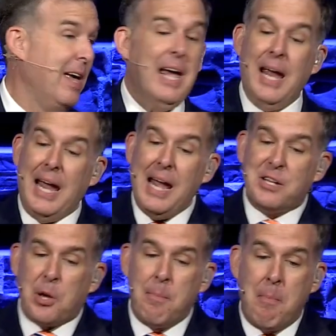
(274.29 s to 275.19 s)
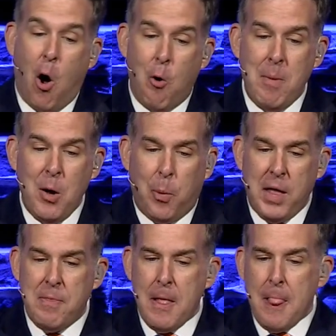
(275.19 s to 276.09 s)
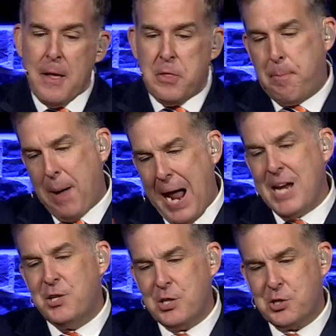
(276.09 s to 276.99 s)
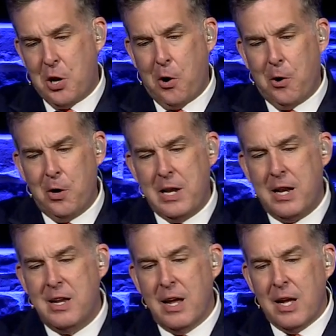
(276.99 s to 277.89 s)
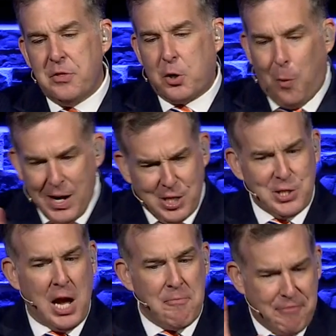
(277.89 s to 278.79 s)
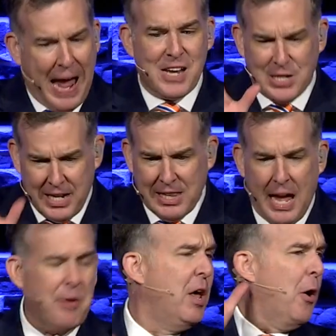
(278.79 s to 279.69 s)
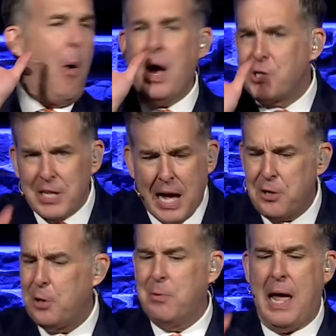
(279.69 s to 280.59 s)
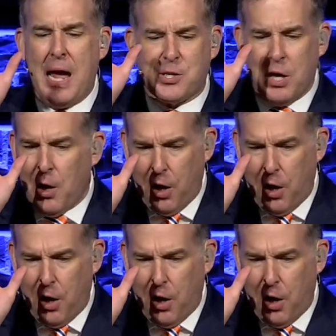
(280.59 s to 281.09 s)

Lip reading: It's a moment when the page is turned and the questions come fast and loud. What should I do next?